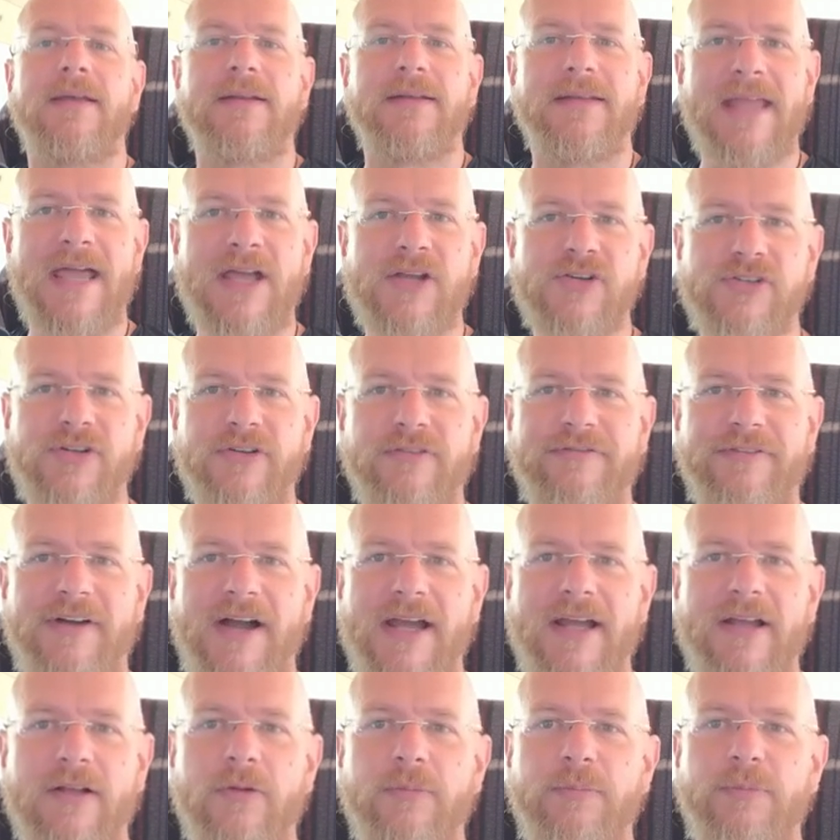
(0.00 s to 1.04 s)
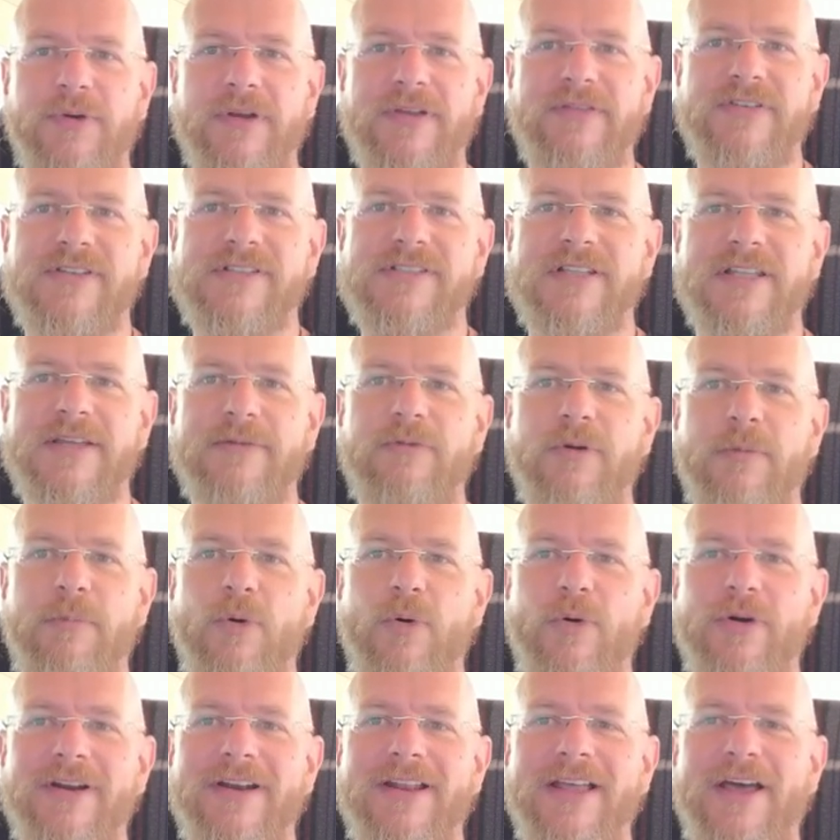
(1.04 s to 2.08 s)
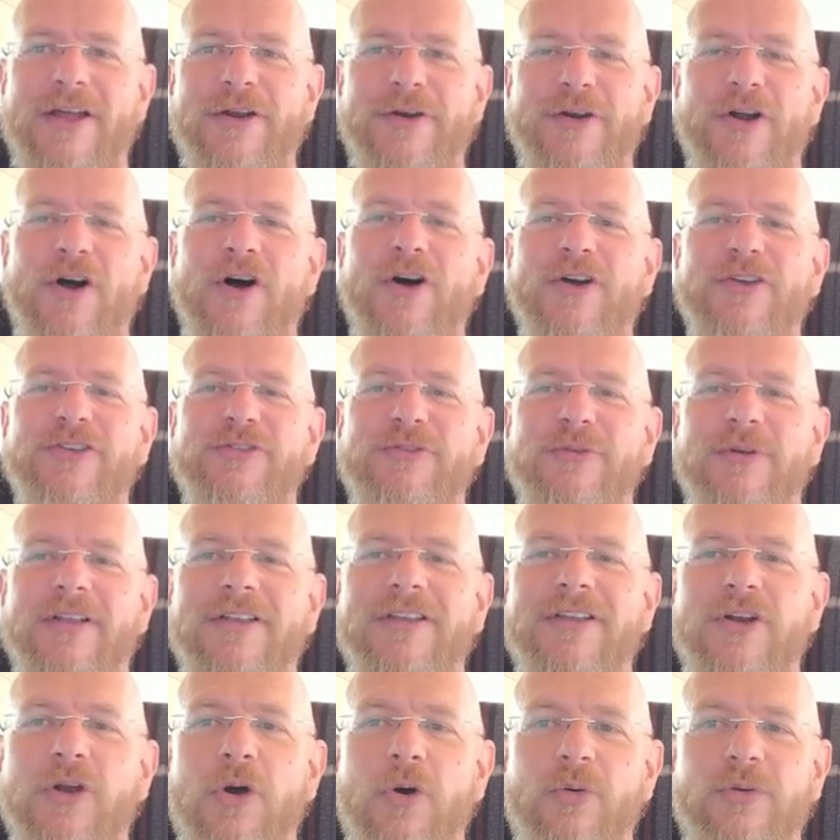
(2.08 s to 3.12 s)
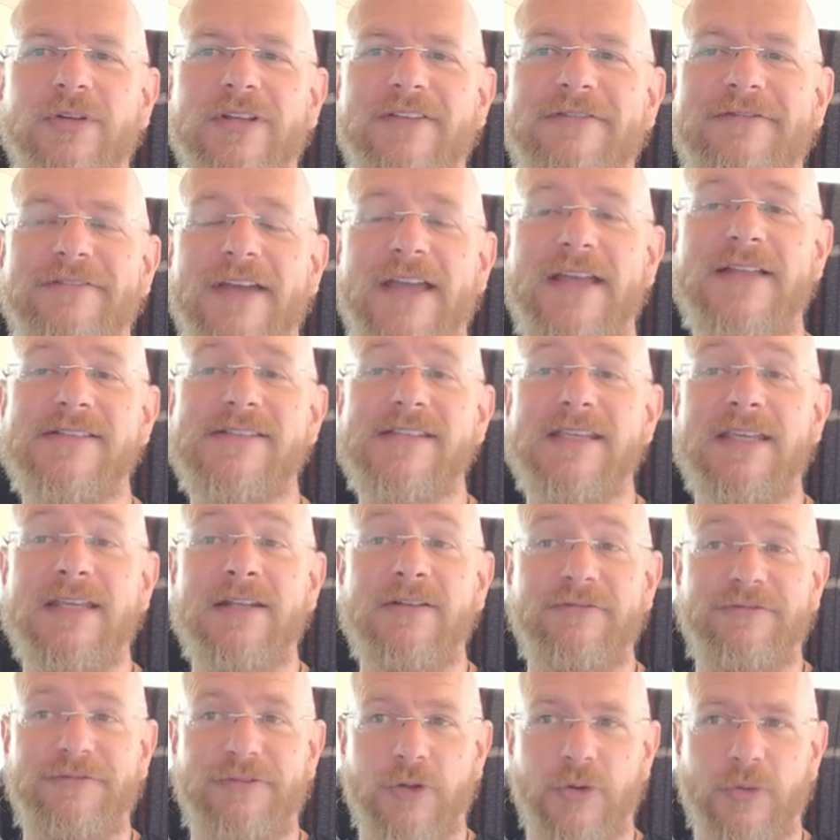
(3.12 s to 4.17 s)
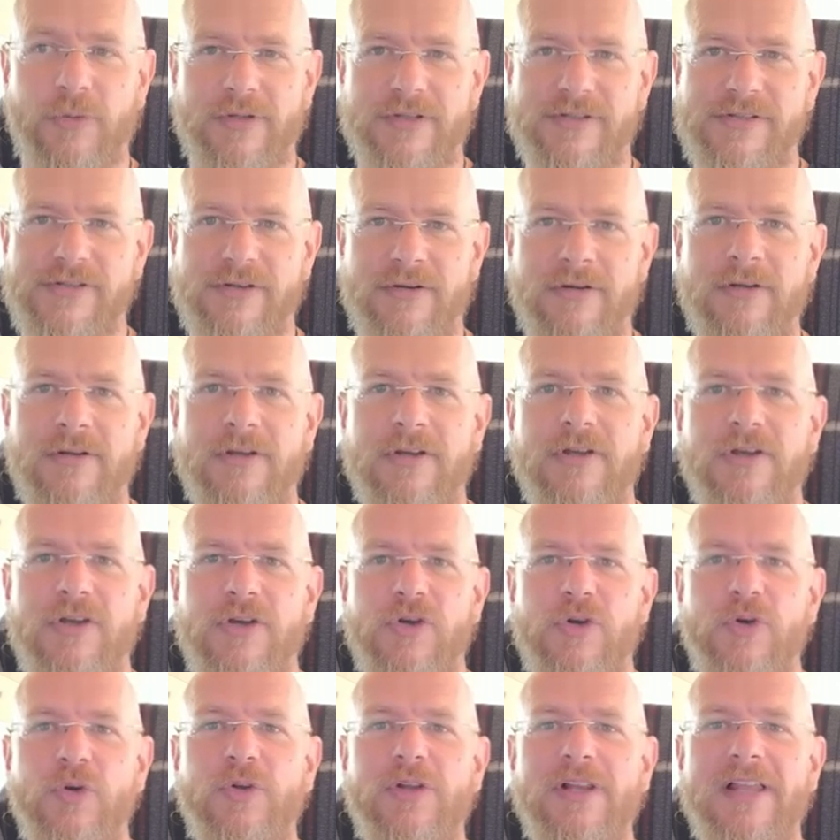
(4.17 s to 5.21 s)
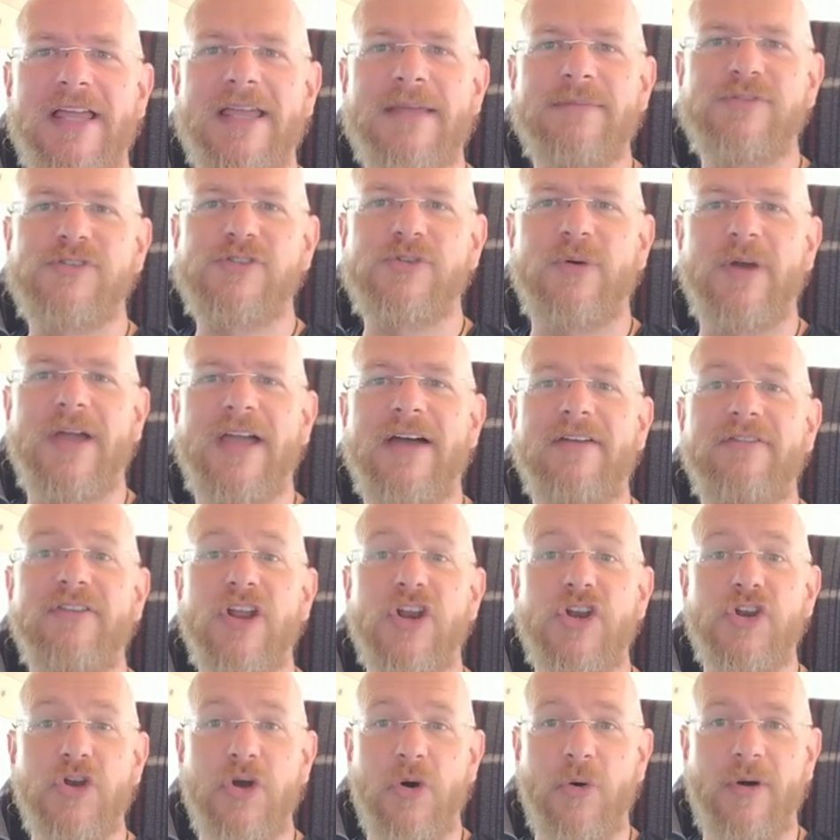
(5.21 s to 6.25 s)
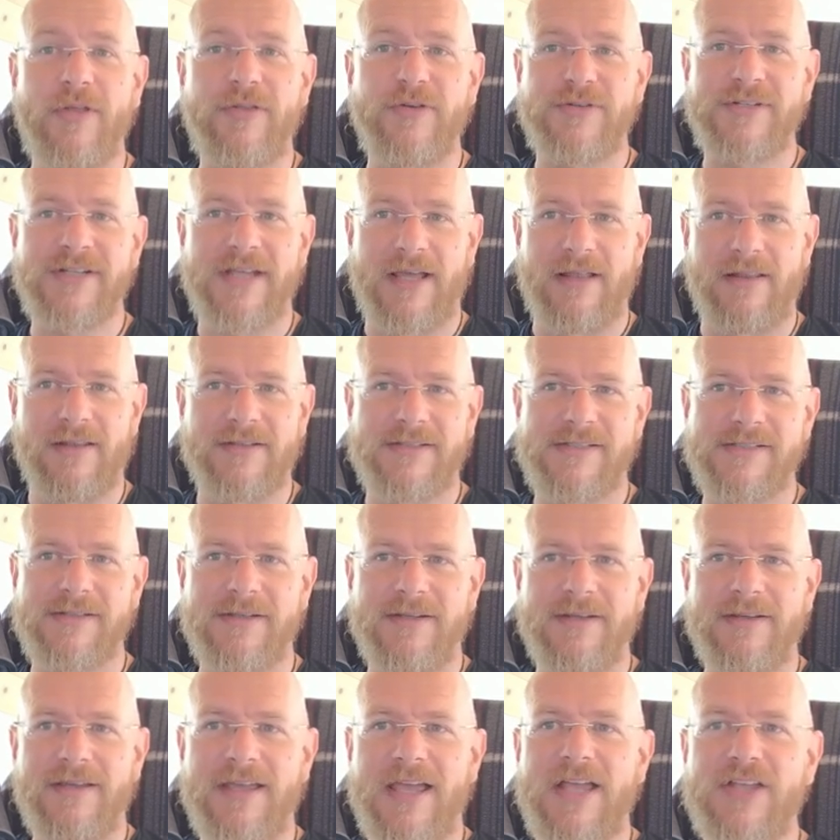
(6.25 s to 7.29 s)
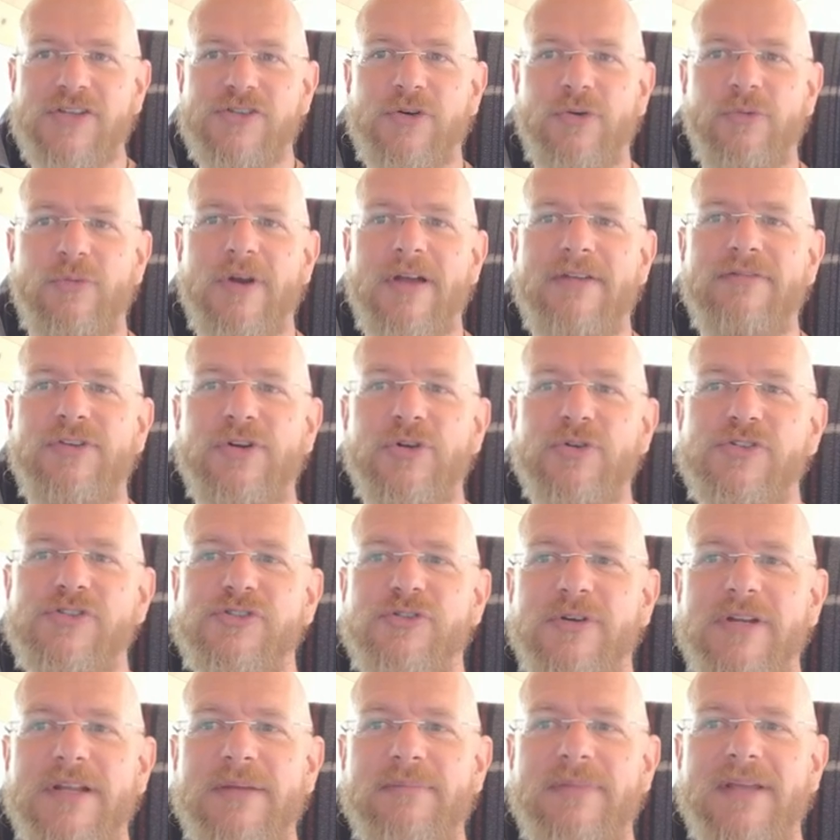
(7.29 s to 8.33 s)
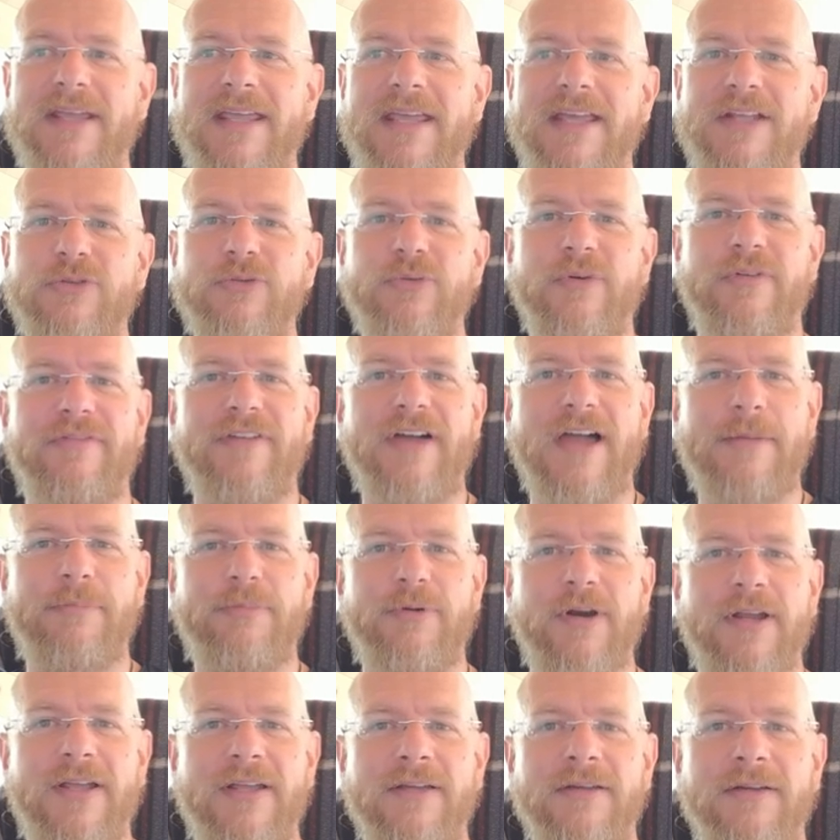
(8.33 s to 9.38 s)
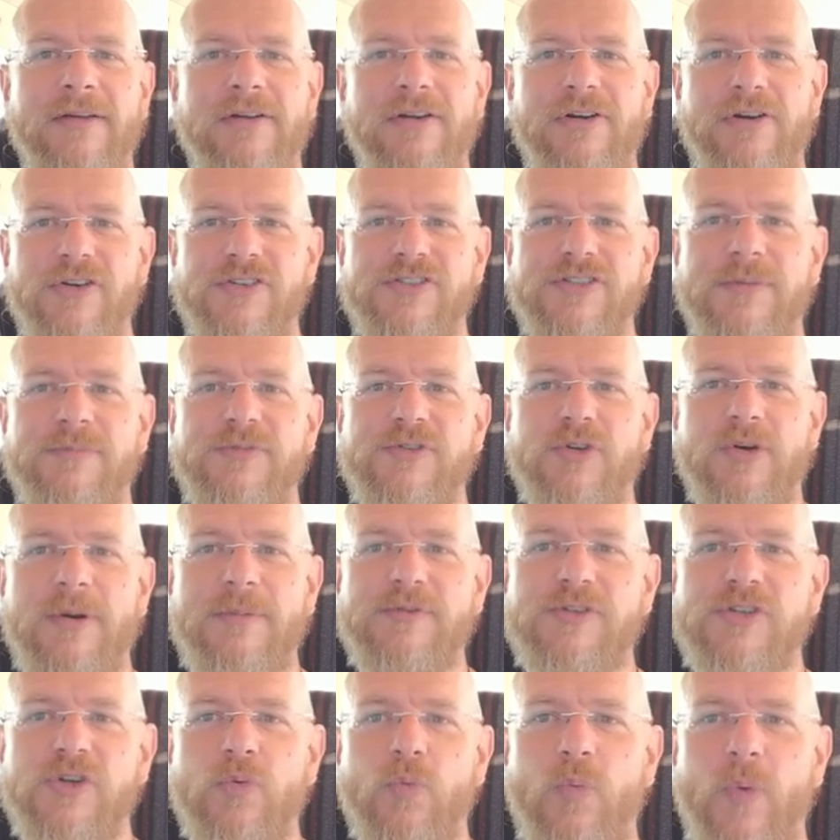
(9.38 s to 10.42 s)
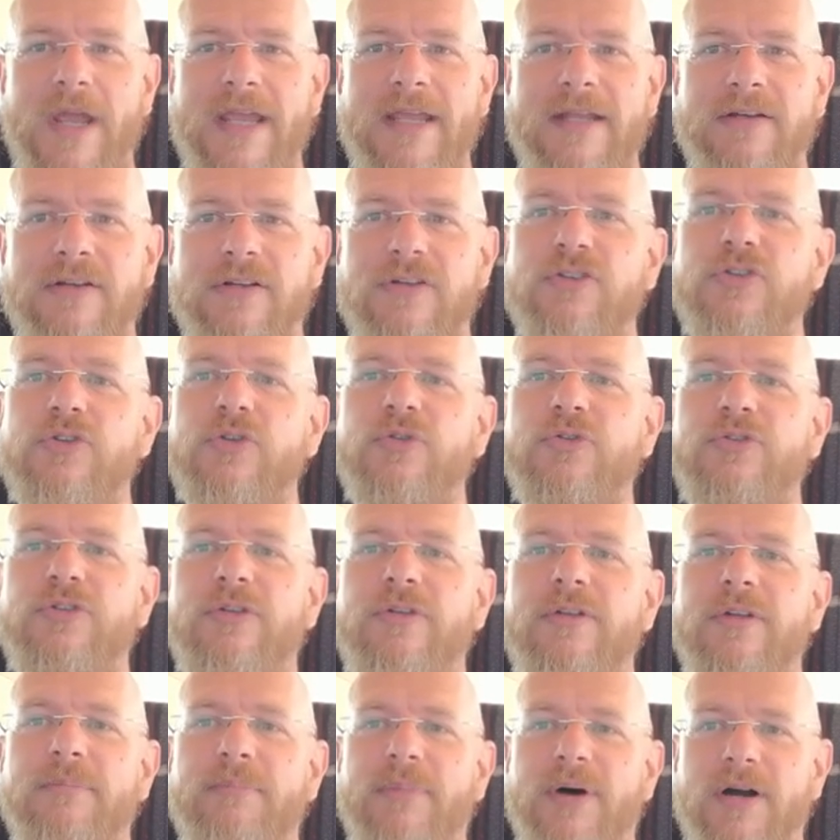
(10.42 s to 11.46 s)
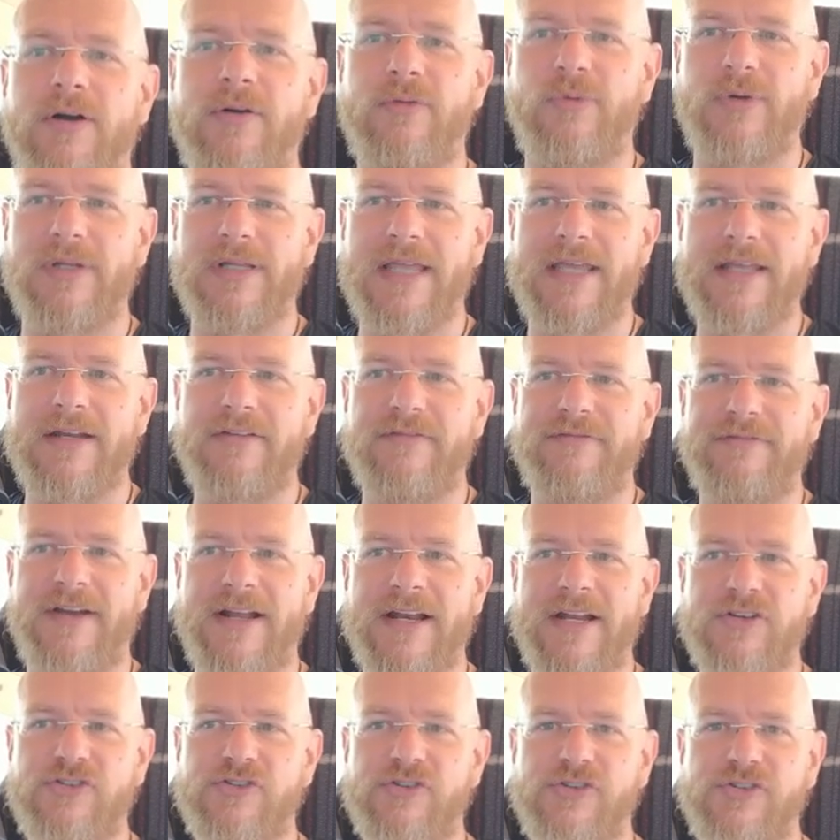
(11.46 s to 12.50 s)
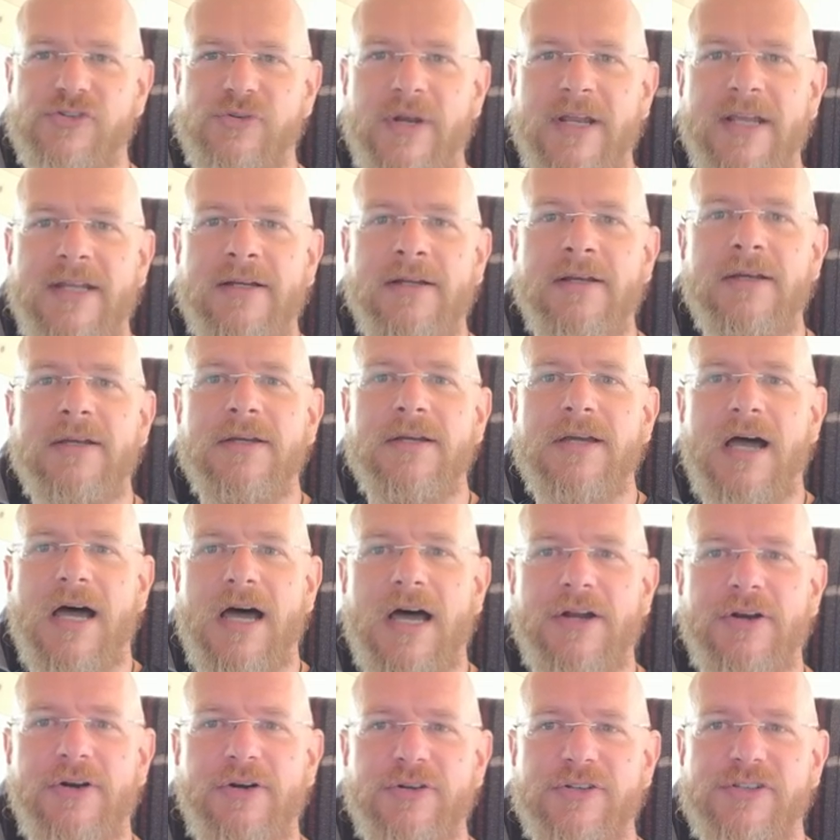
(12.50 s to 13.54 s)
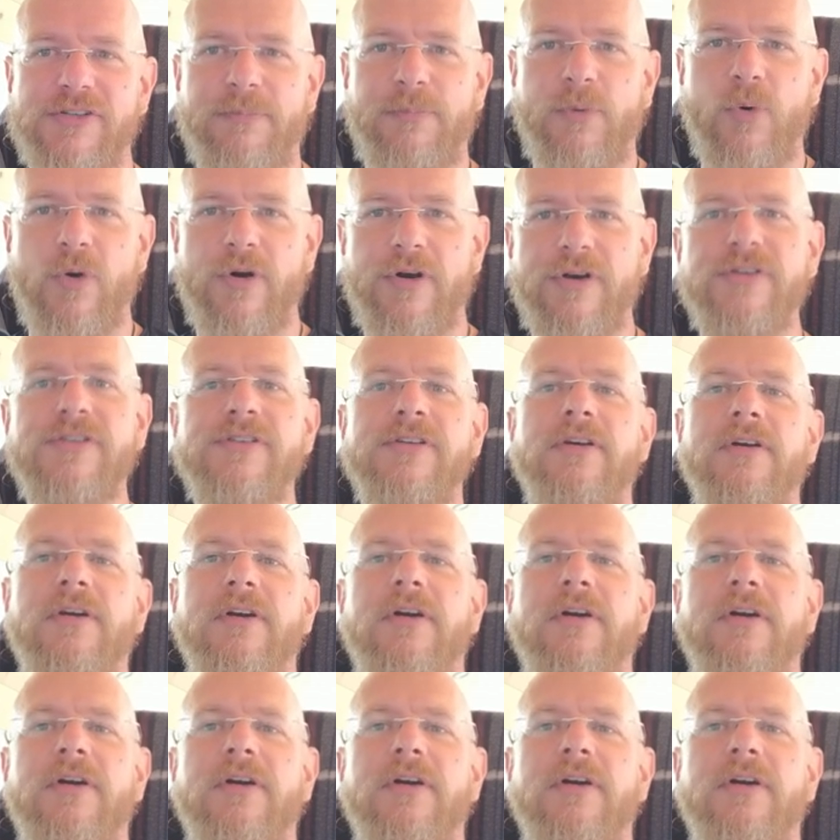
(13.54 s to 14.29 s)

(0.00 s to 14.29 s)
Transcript: National File previously reported on an Australian OnlyFans influencer who claims to have no other talents. As her revenue stream began to evaporate, her subscription waned due to the bug related financial strain on her supporters.